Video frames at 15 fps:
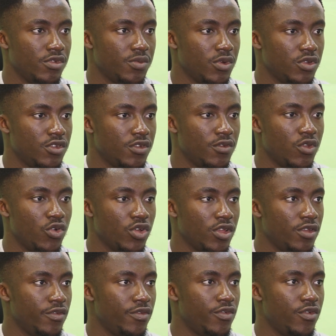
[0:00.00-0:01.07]

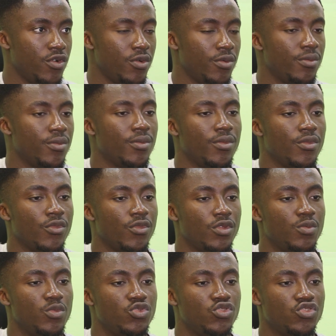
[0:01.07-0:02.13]
login form
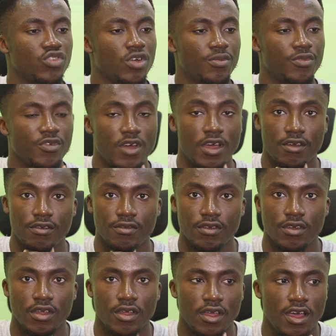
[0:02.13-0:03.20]
with Bootstrap 5.
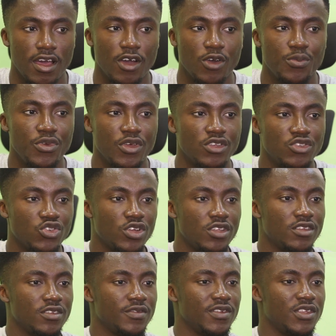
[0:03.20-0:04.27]
I hope you enjoyed
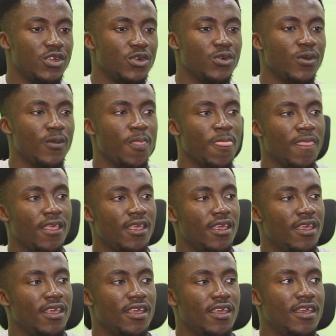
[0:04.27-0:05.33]
this video.
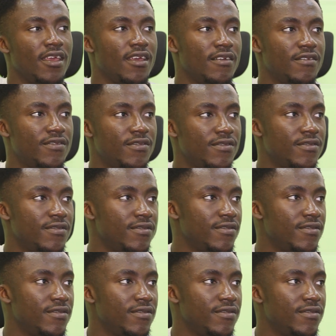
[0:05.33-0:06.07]
If